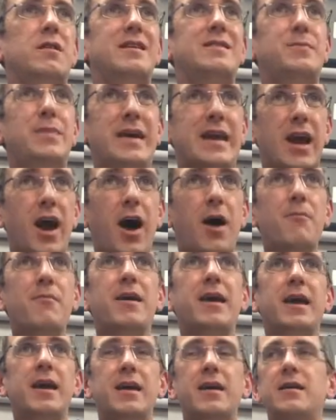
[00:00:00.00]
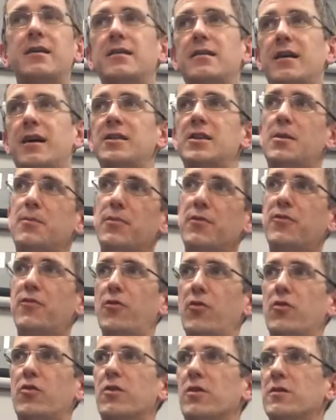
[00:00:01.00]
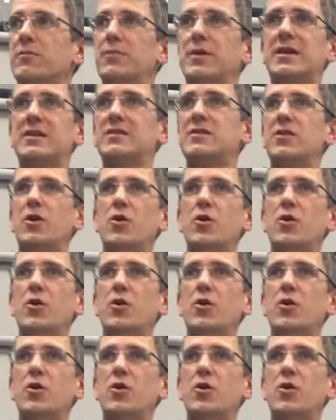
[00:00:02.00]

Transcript: is becoming a number four because